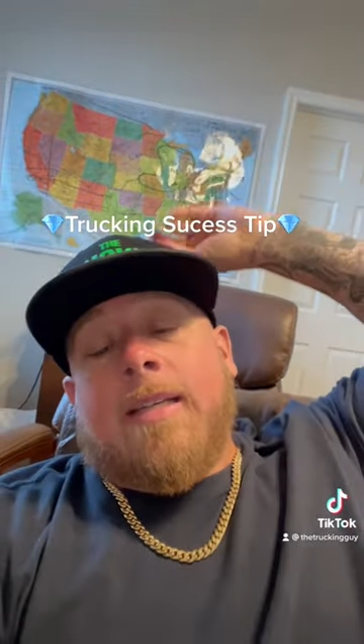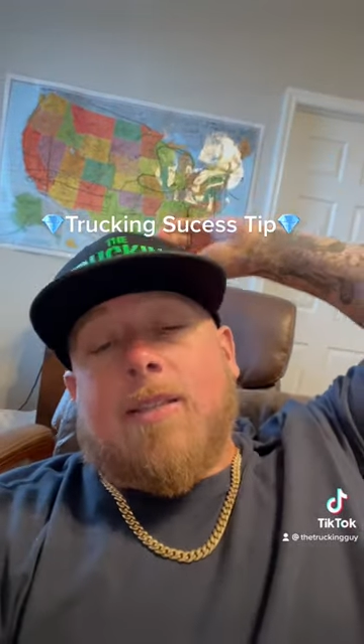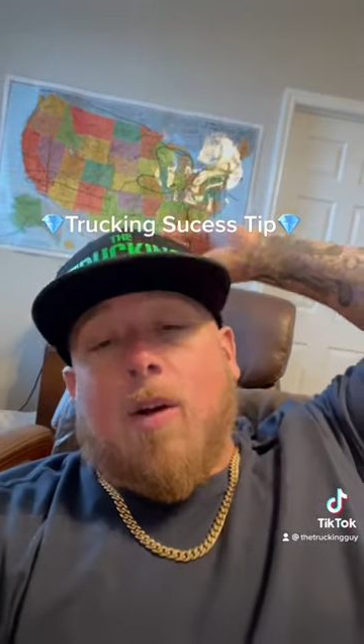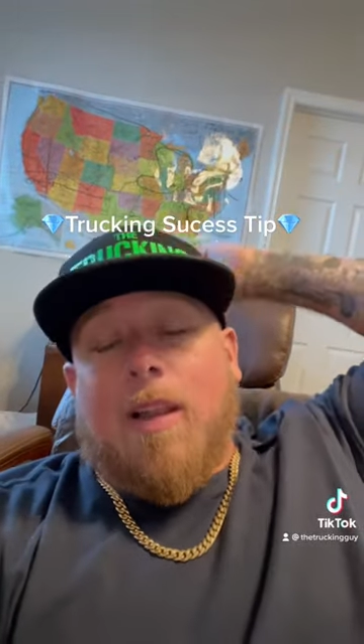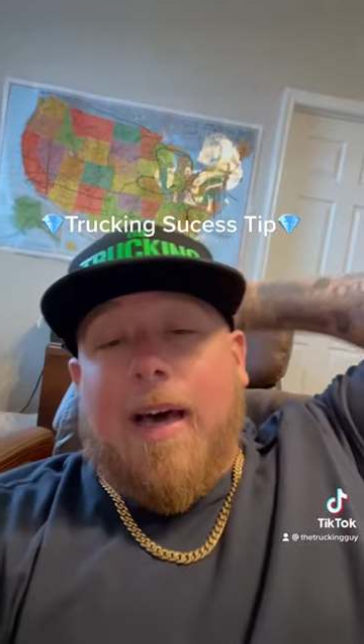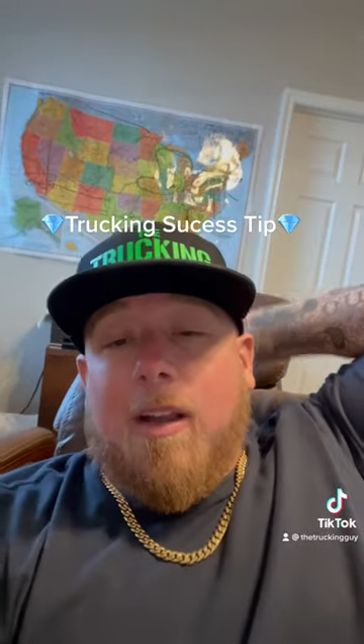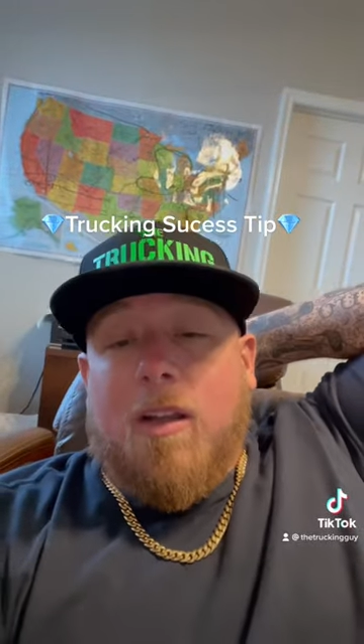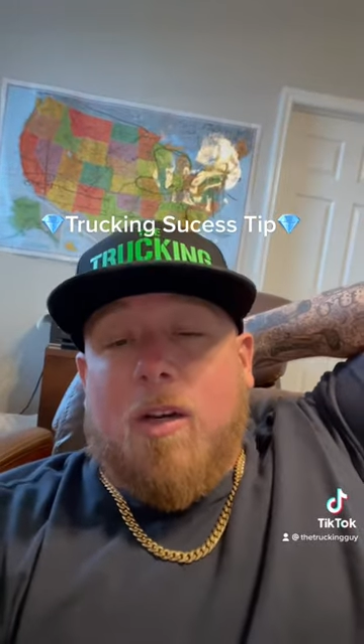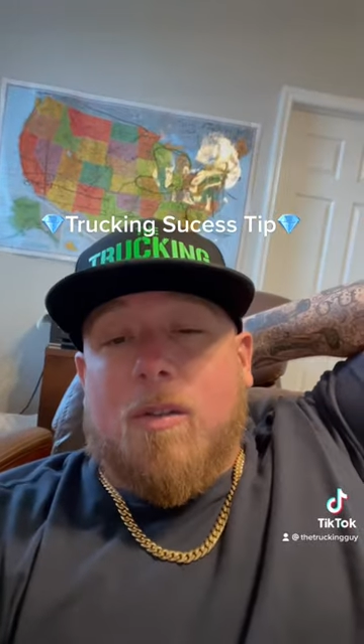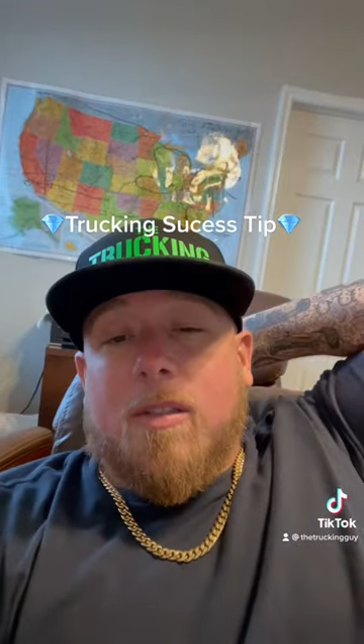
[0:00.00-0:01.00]
So a lot of
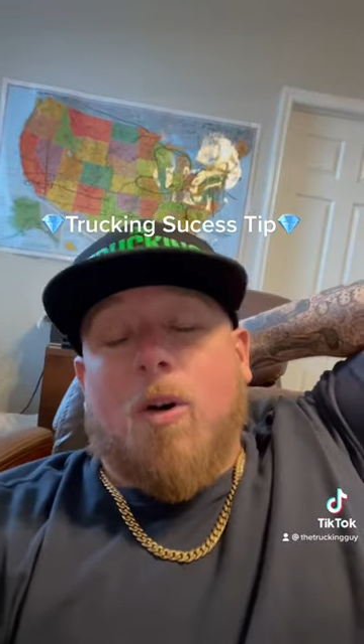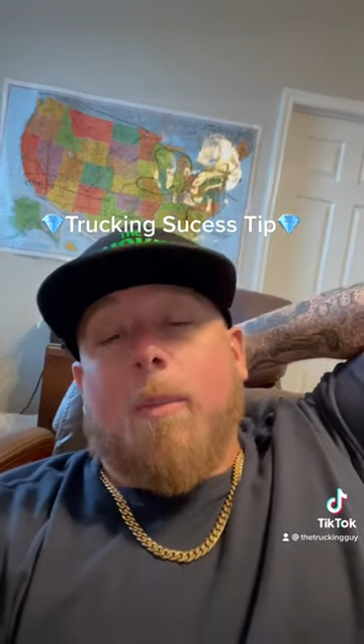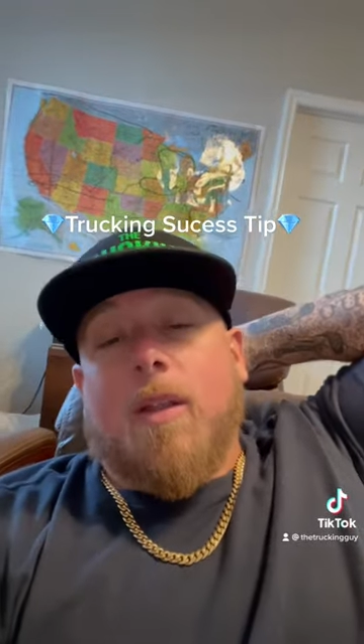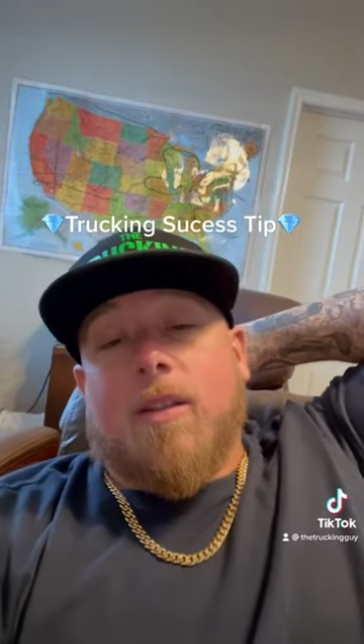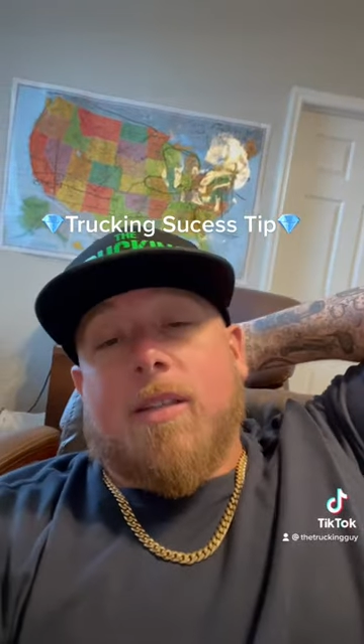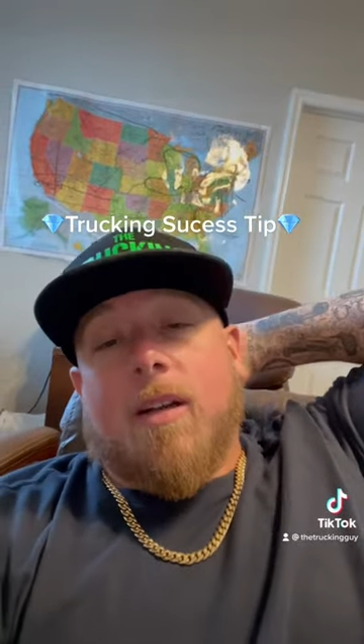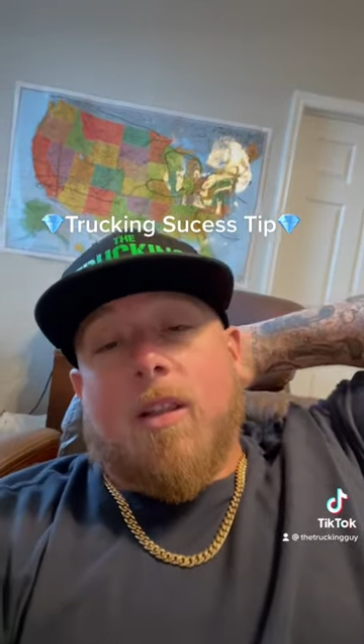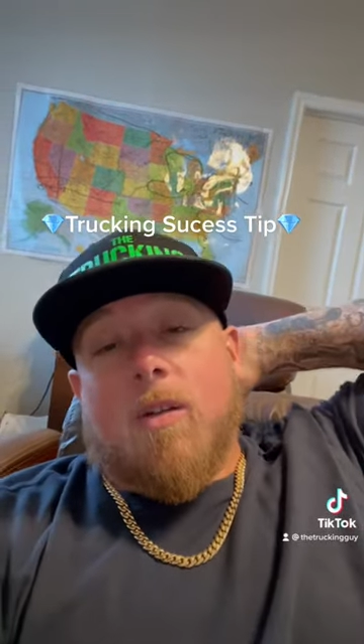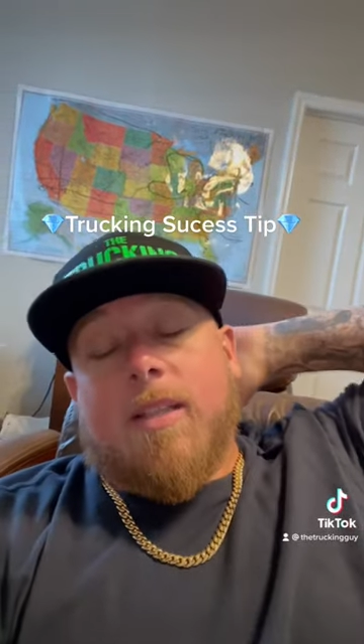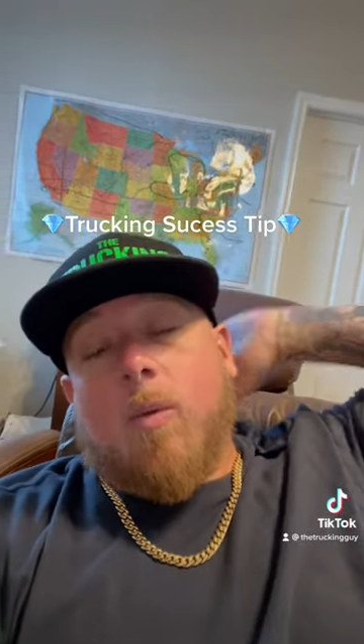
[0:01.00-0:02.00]
loads, though, military
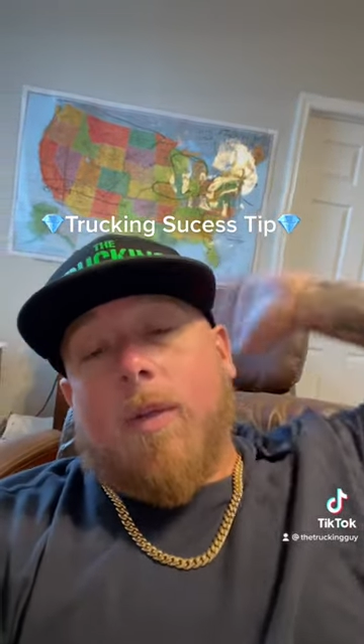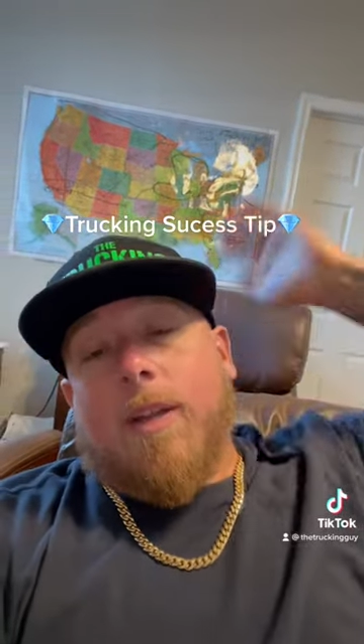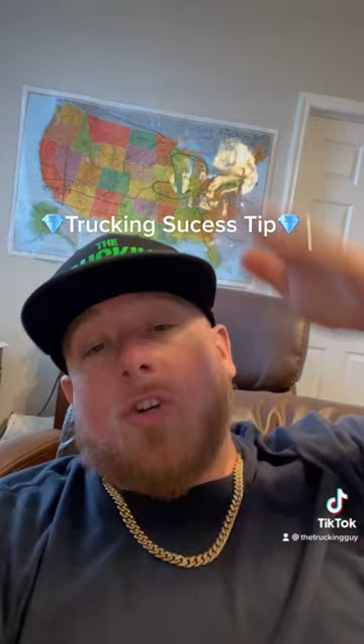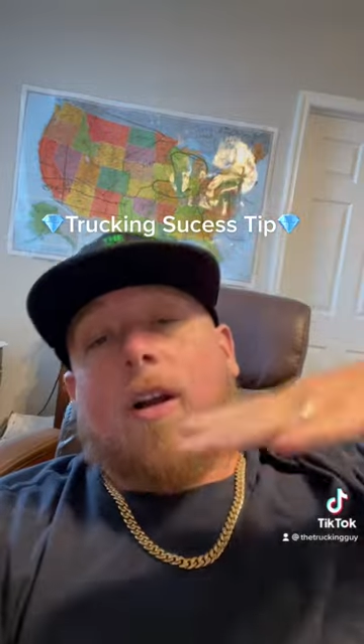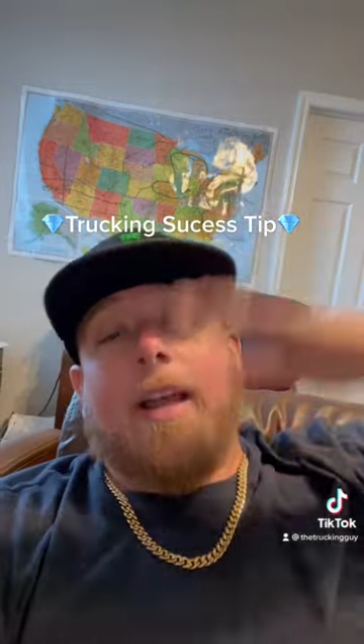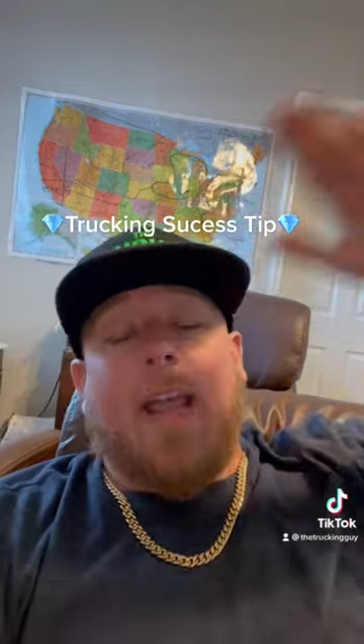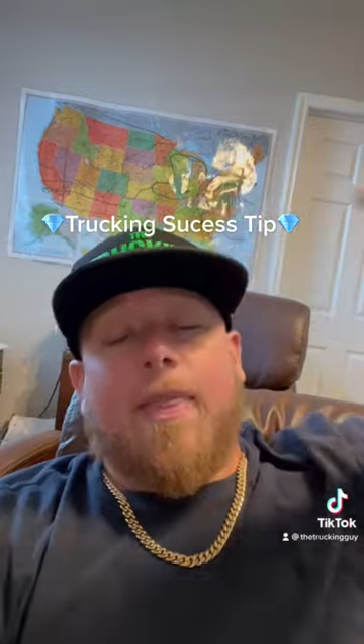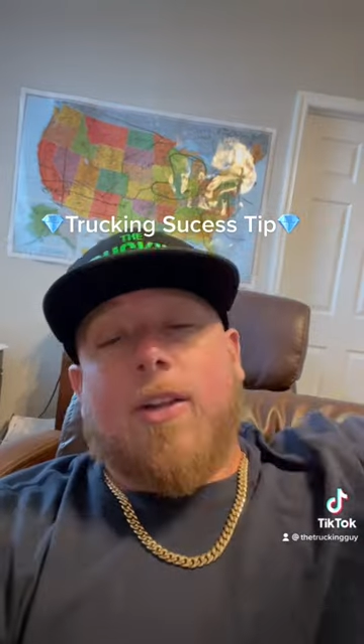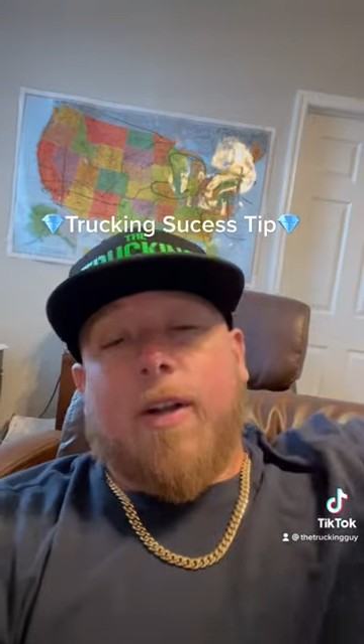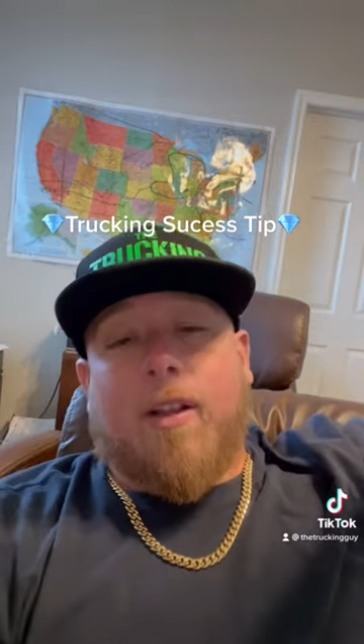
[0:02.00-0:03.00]
loads, they want the truck
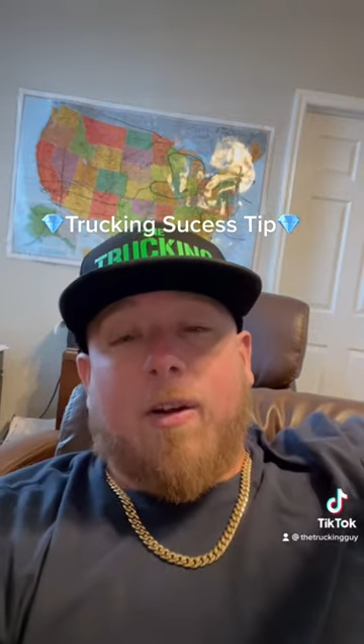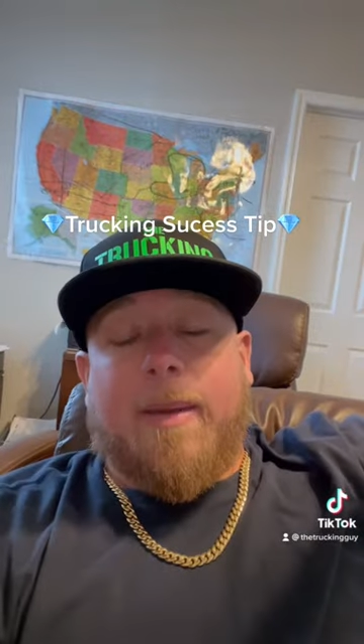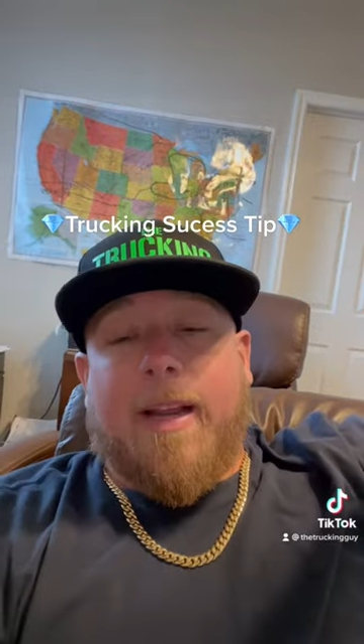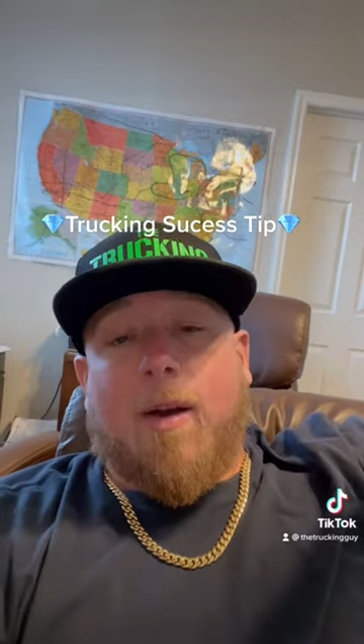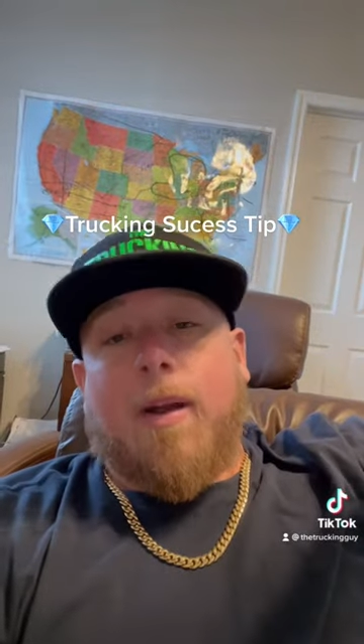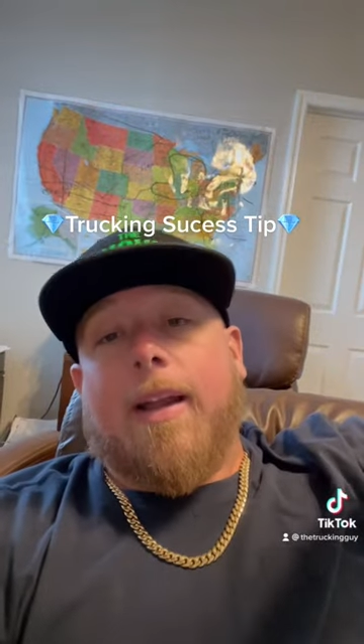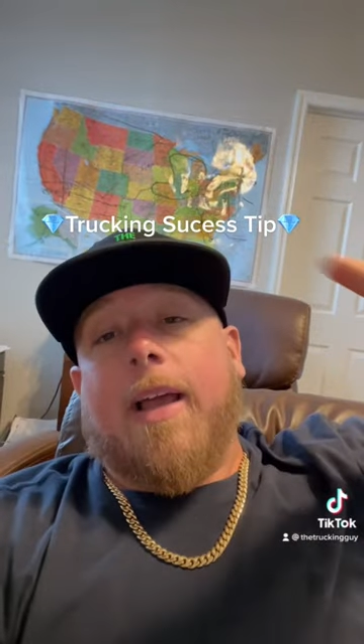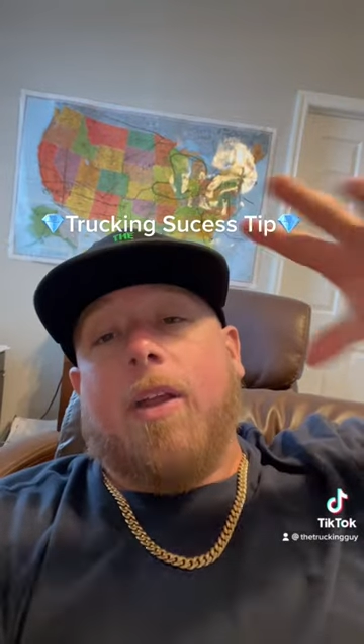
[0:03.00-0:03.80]
and the trailer to be air ride.